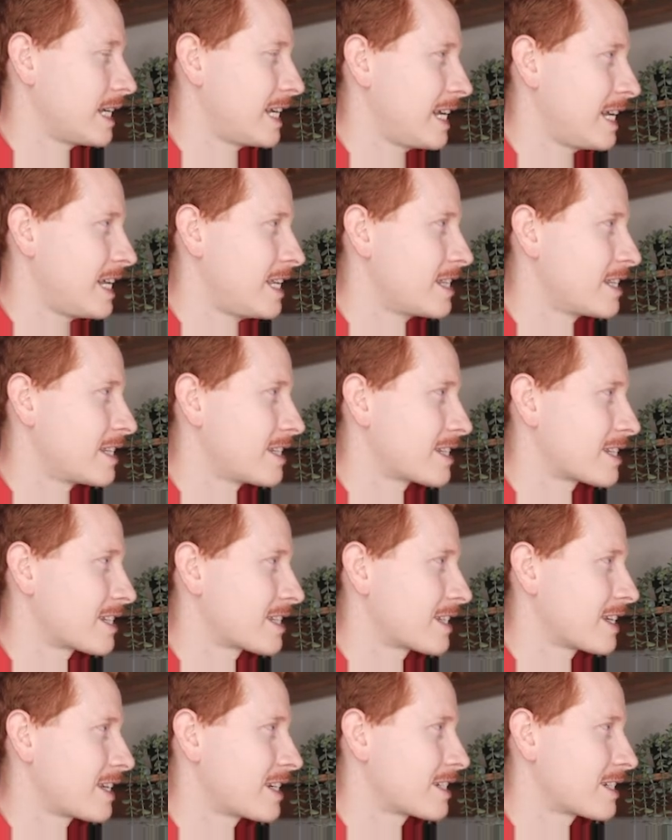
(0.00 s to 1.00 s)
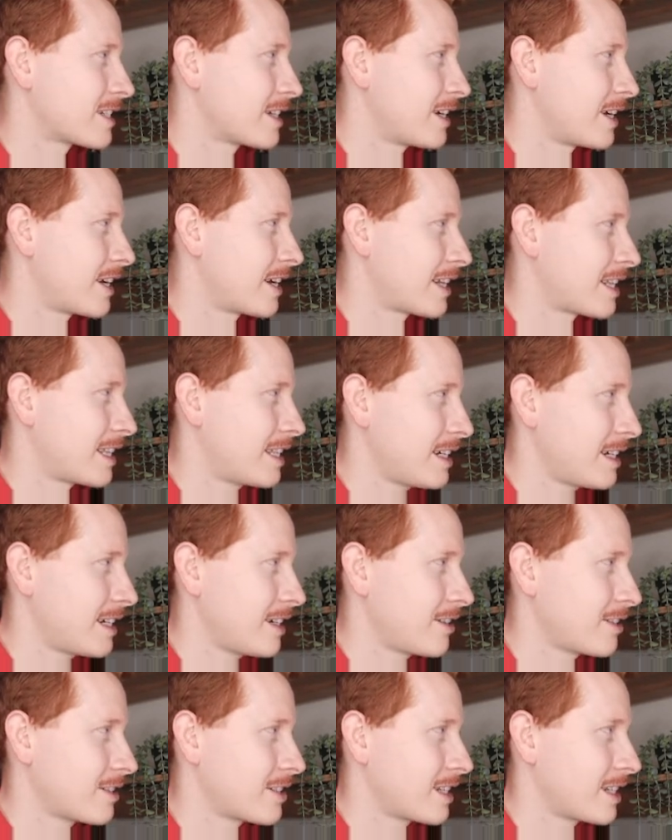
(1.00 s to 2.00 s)
in the center, and I think it
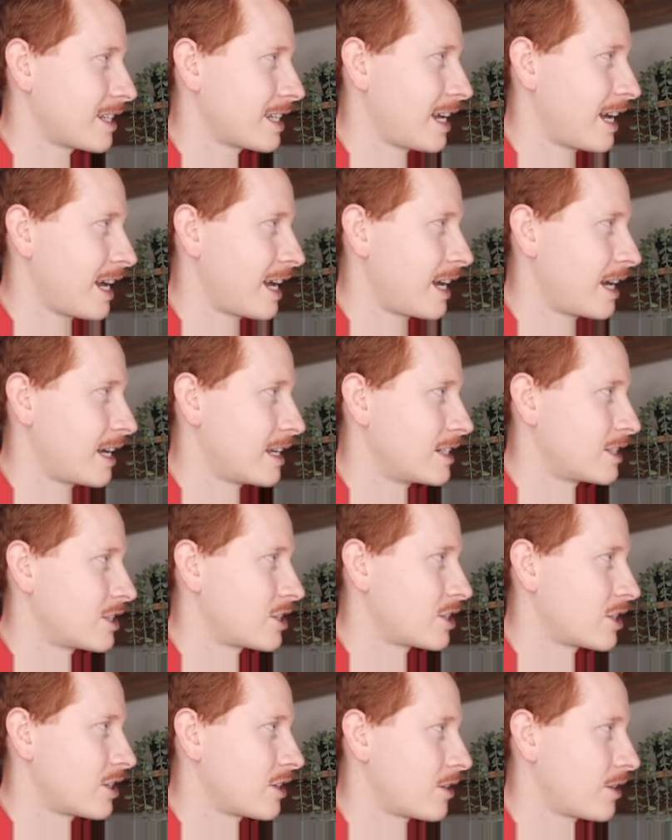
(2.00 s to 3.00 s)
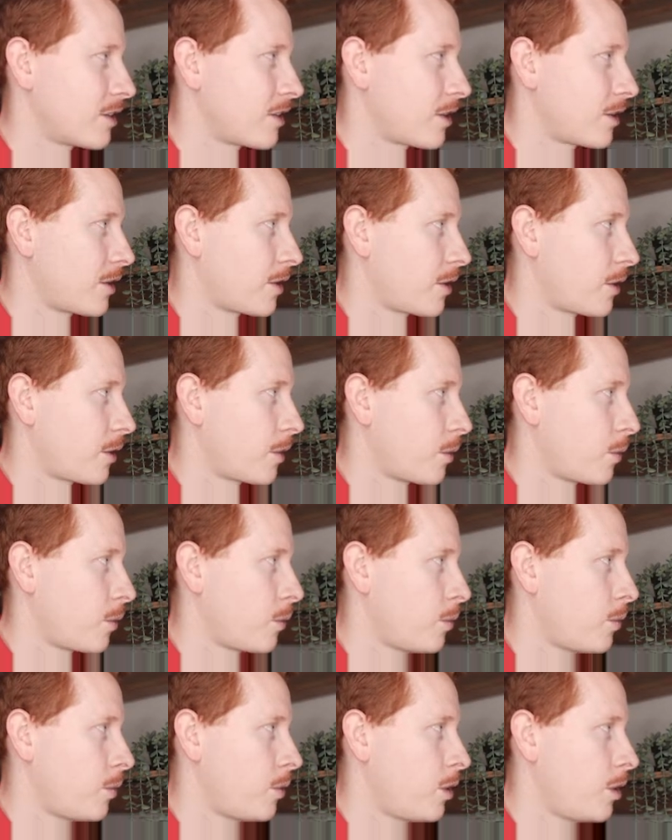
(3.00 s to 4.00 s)
goes to the edge.
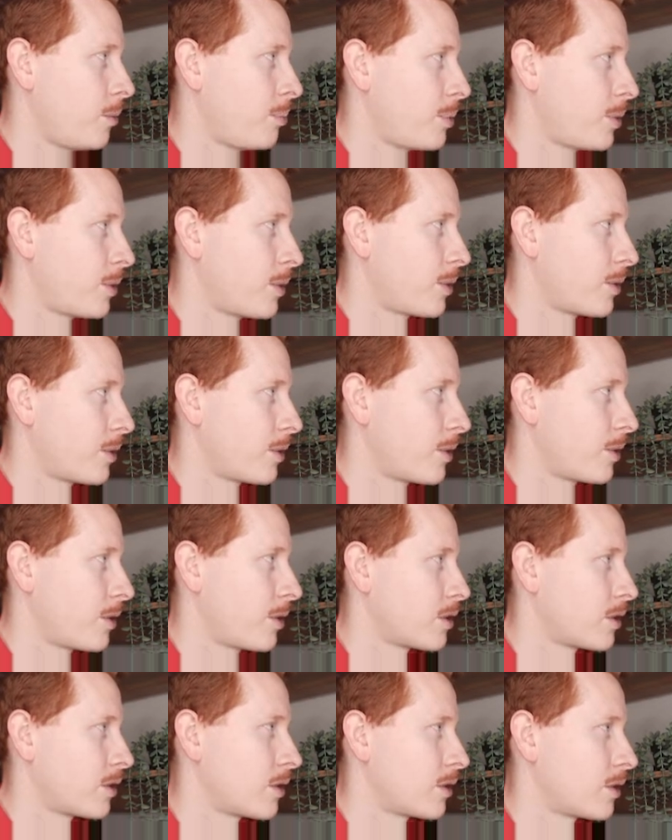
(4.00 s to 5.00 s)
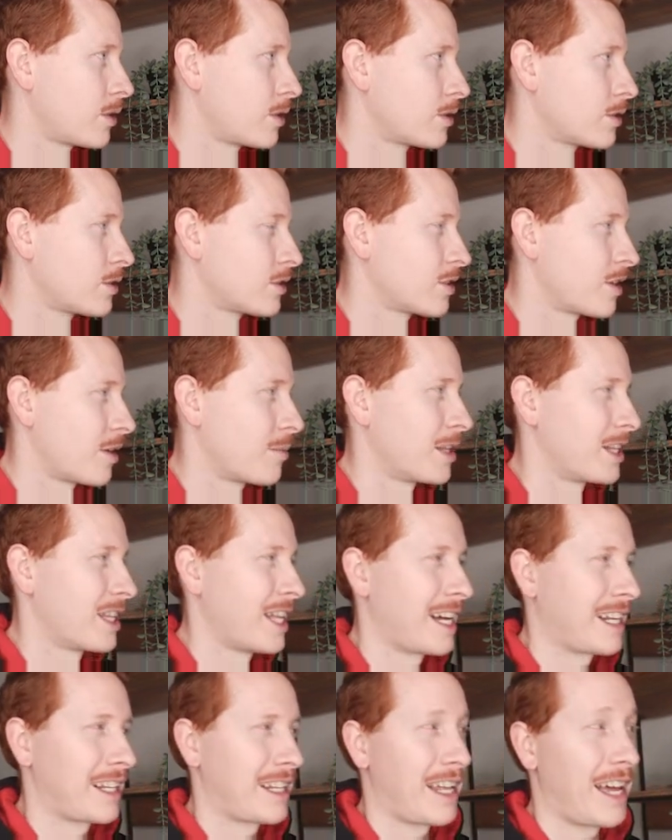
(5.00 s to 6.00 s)
Whoop. Something
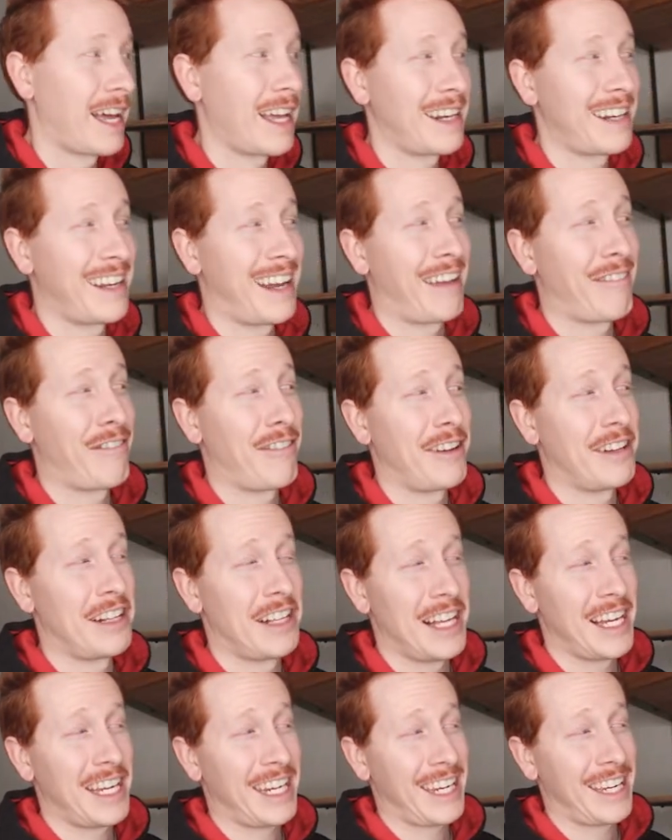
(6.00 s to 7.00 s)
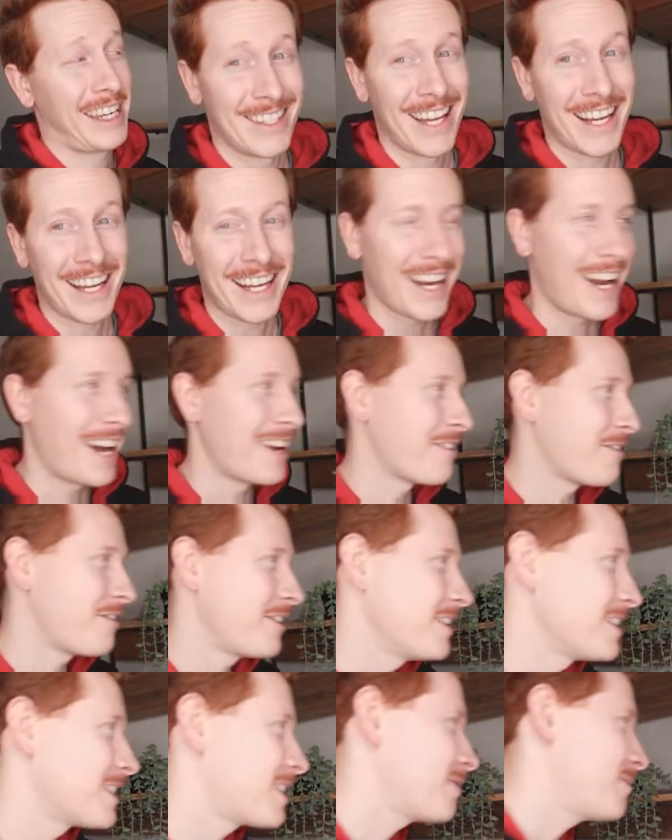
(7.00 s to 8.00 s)
like that, I feel like. That kind of feels